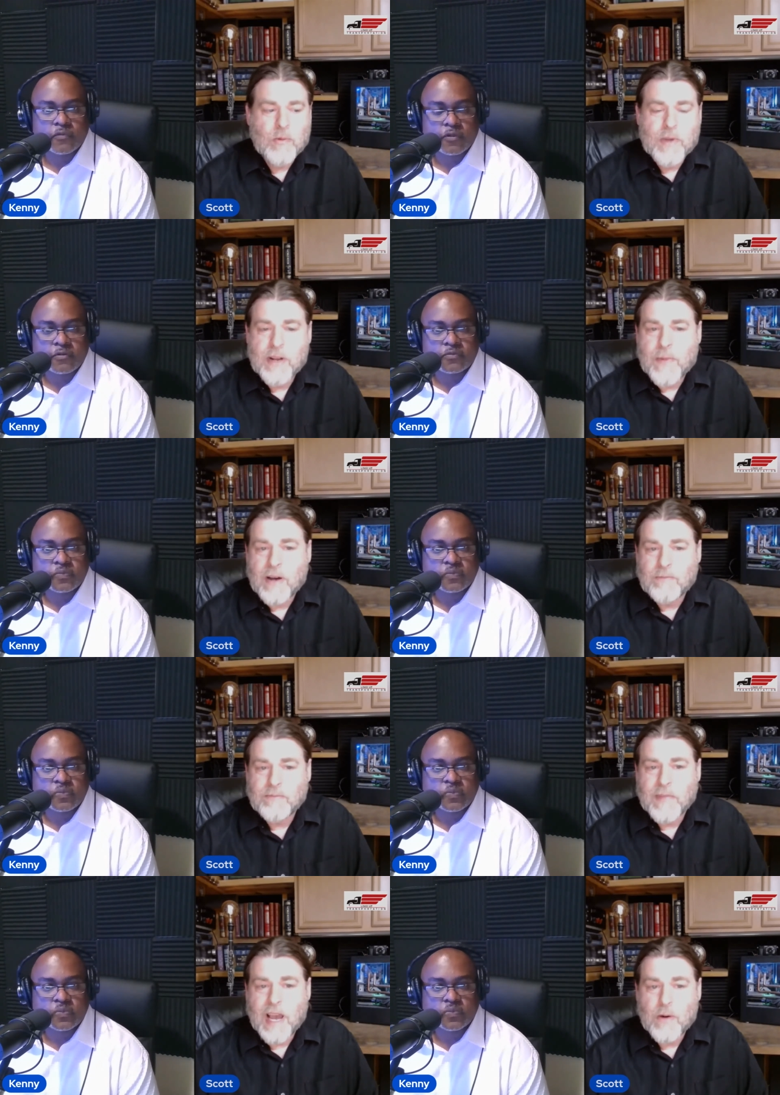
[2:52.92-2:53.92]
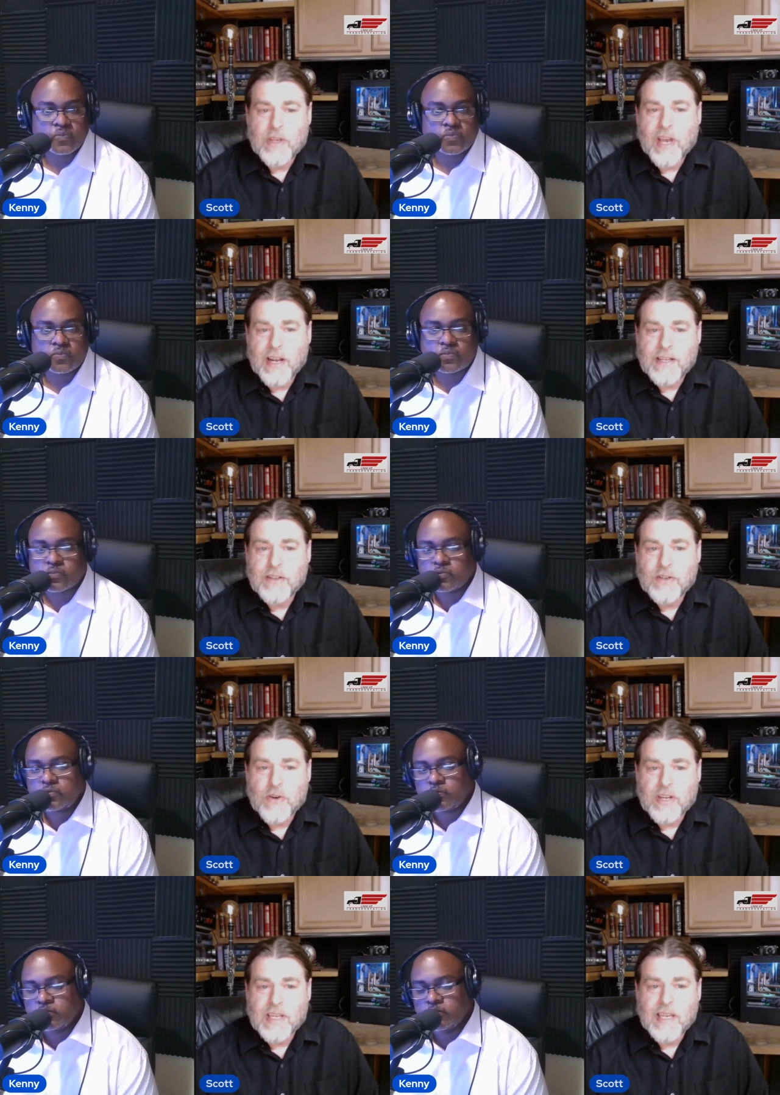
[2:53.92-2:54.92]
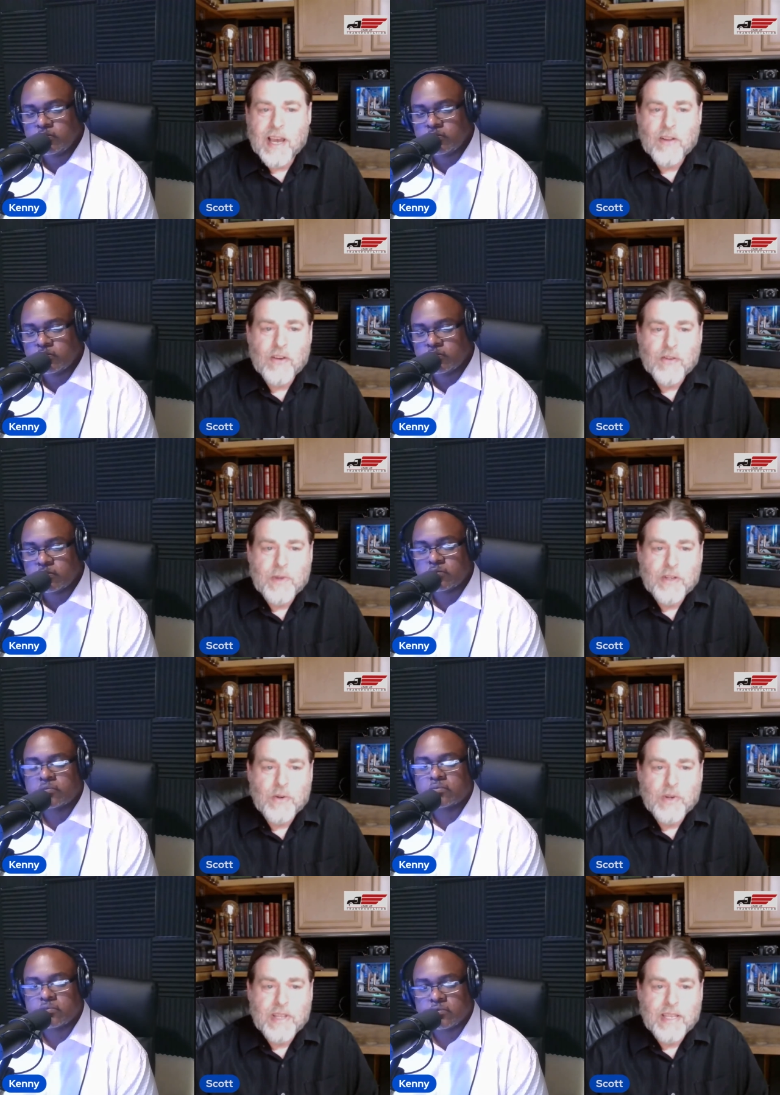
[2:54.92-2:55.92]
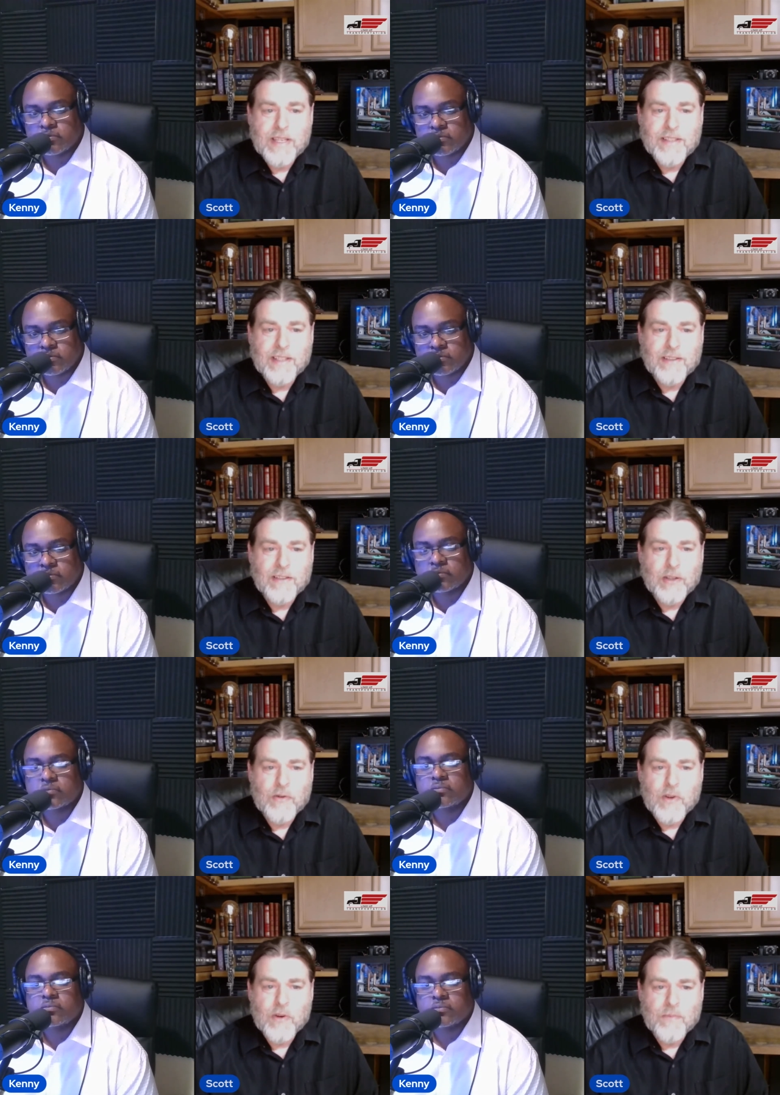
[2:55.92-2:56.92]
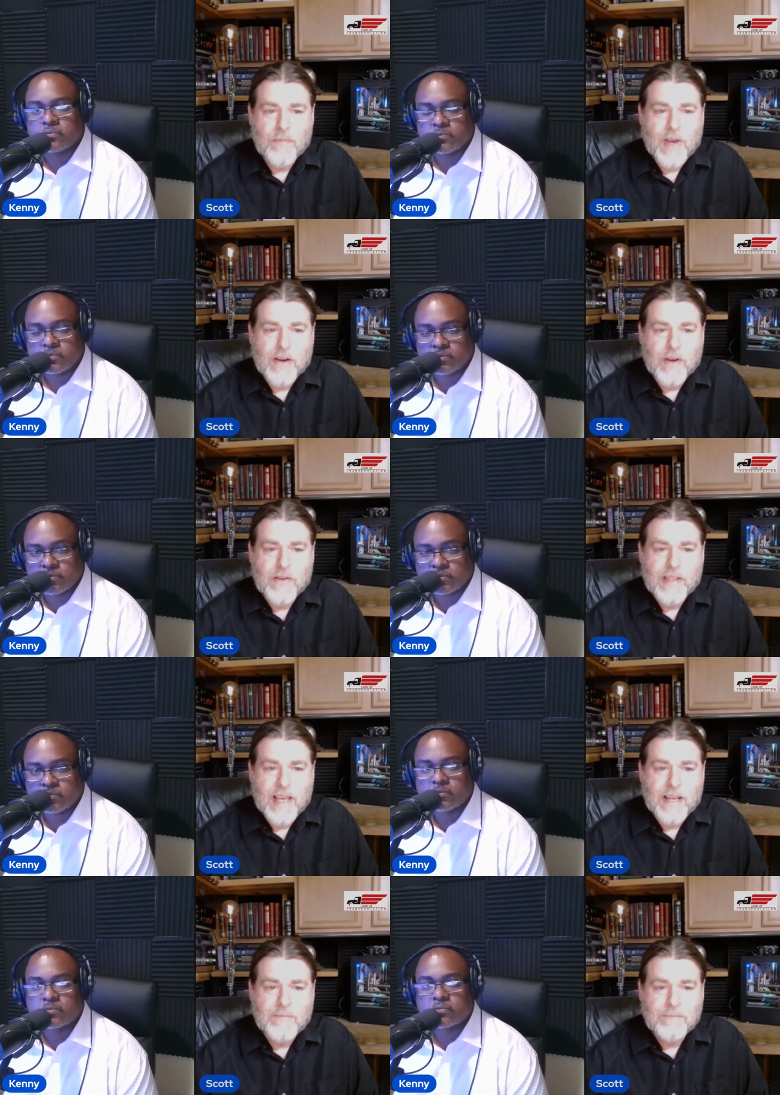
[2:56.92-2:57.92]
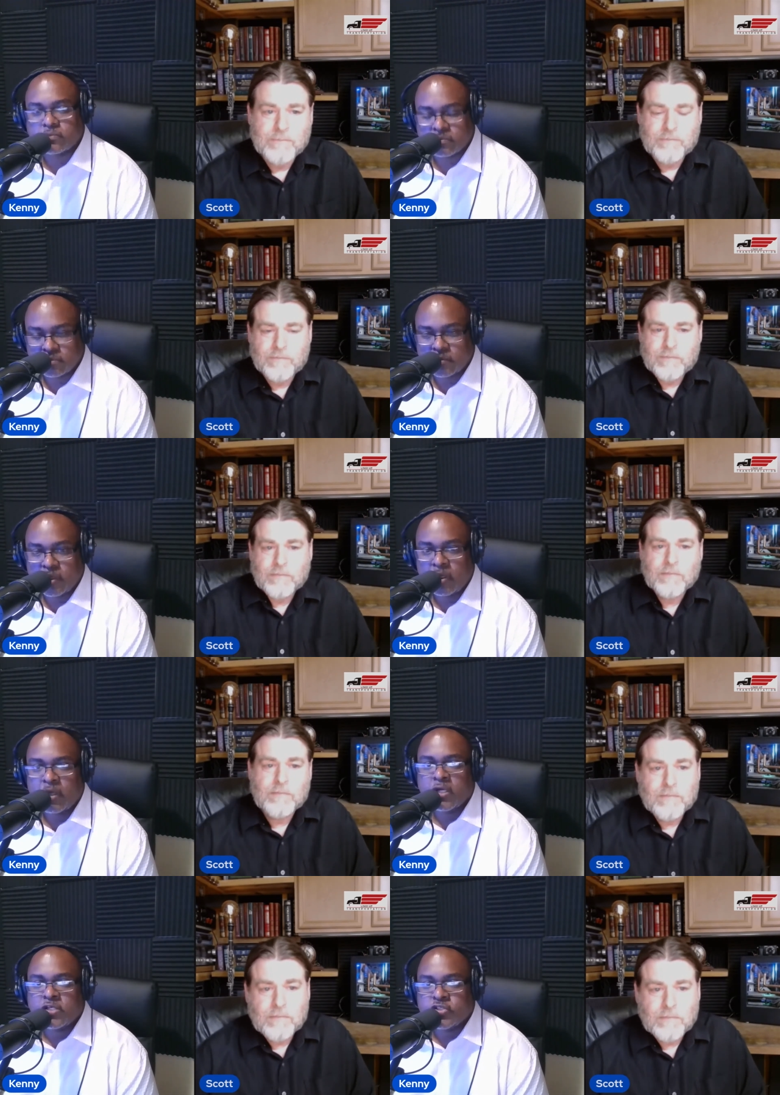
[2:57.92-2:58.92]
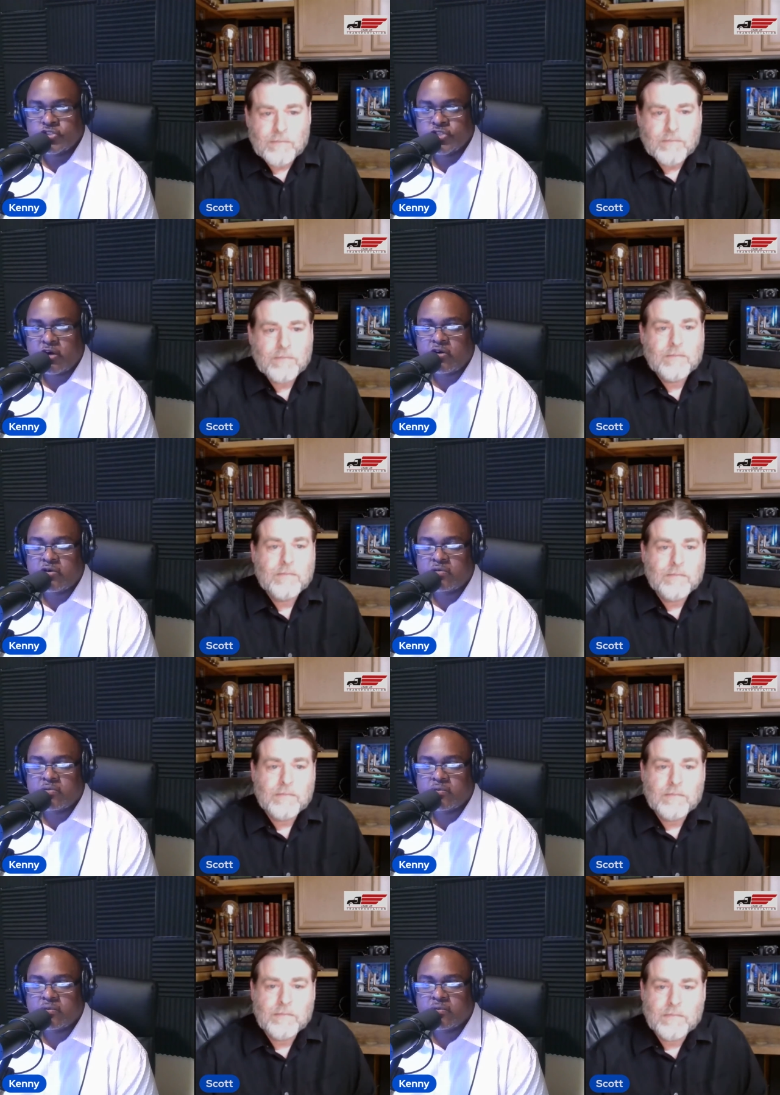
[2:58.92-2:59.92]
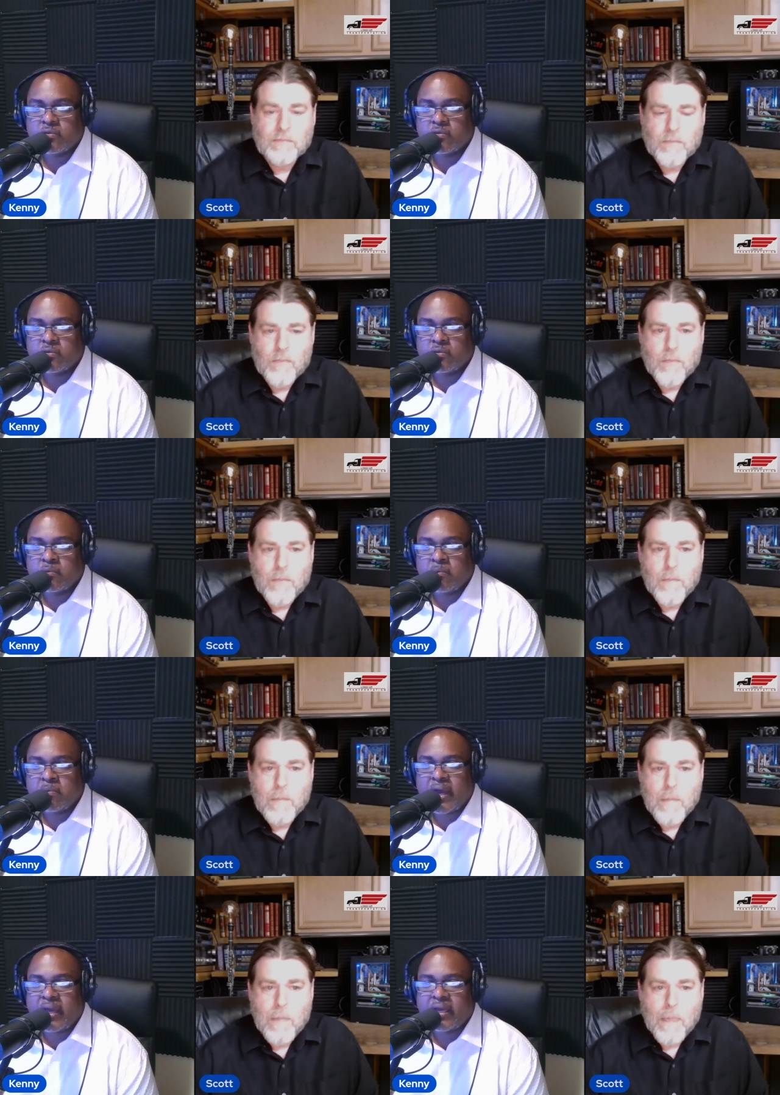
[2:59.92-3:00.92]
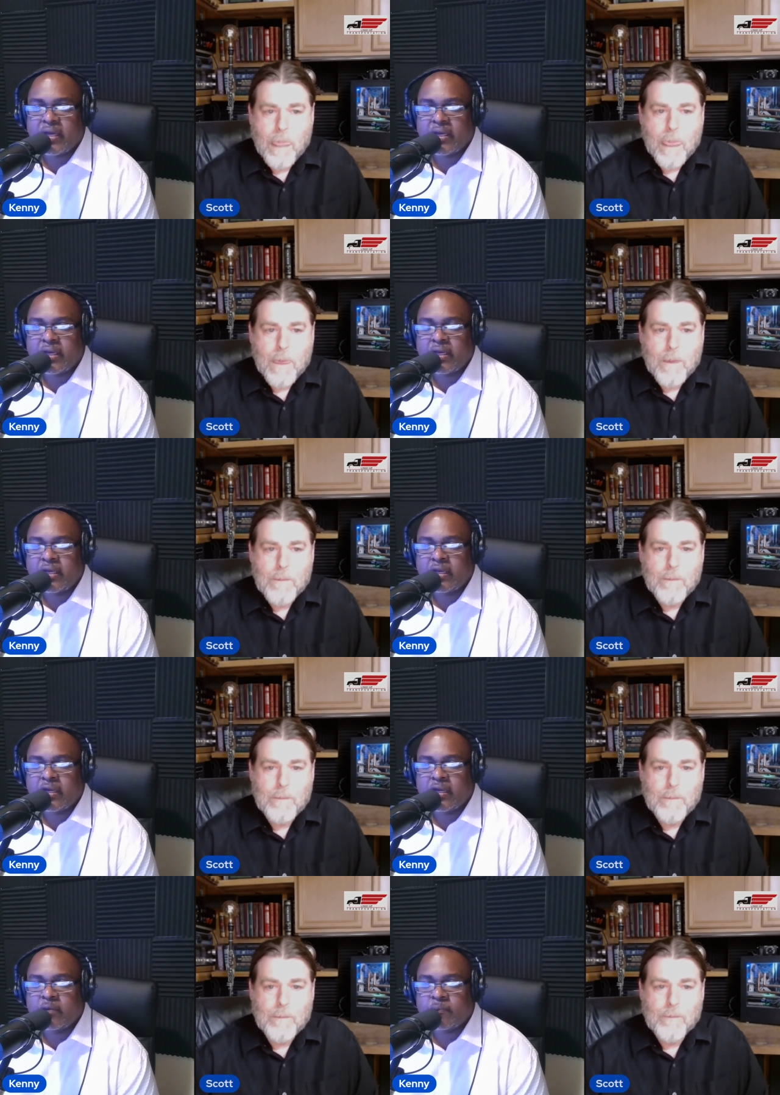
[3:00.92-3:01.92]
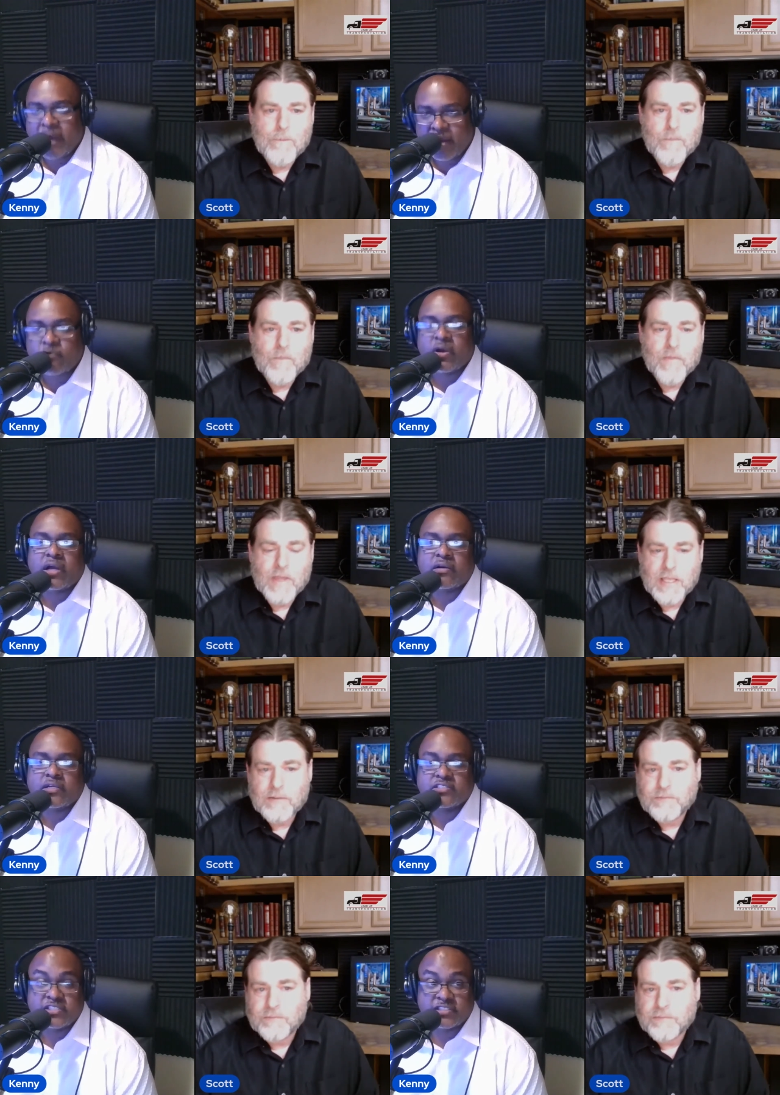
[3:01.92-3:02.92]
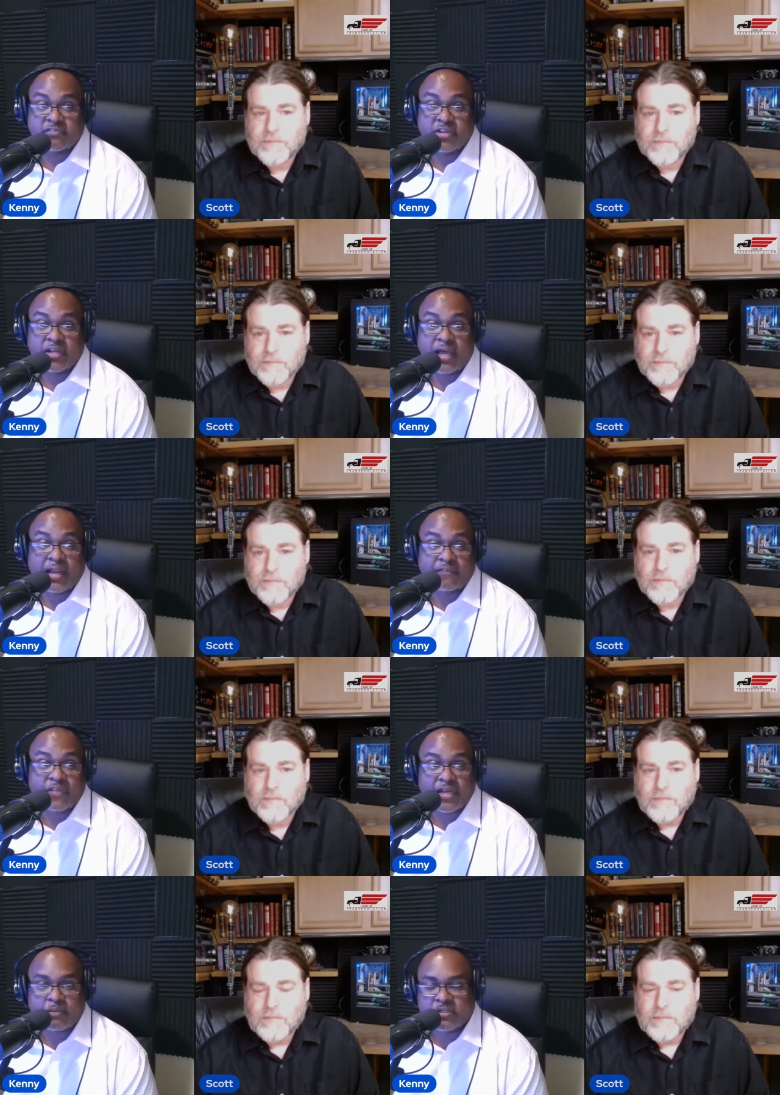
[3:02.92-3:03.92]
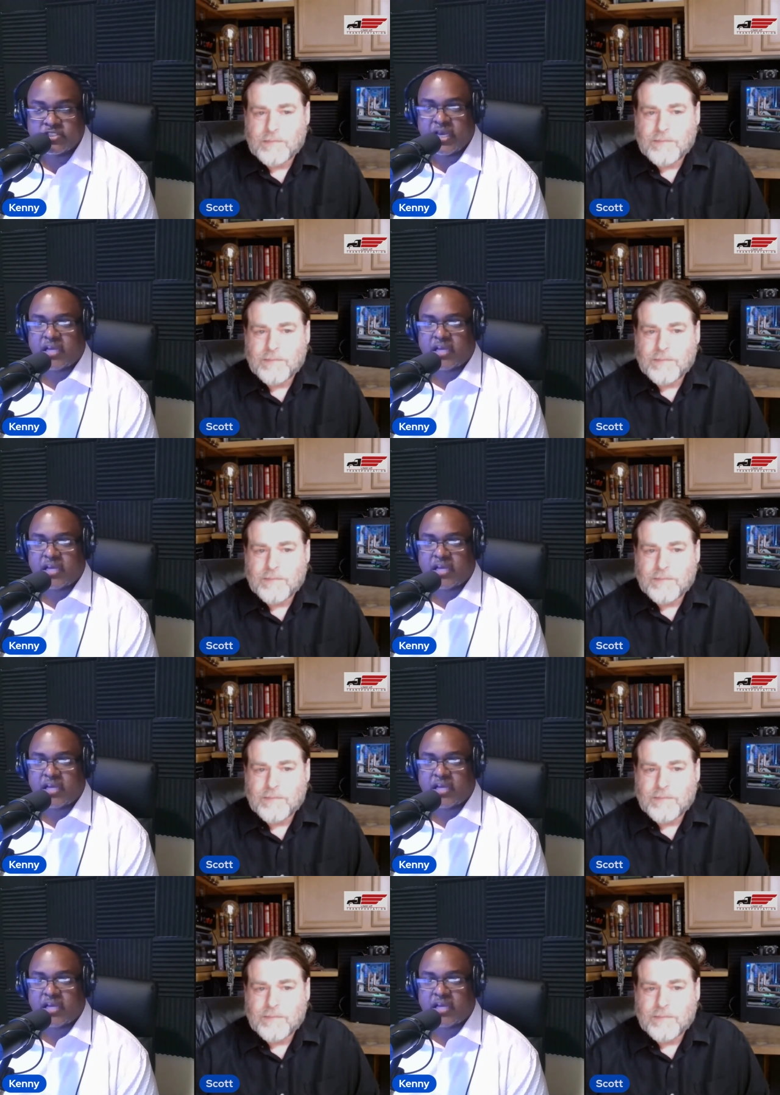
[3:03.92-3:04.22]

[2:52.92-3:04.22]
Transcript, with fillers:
Speaker 1: bit about how you got into trucking, how long you've been doing this, and a little of your background in that?
Speaker 2: So, my background consists of a lot. I think I'm a jack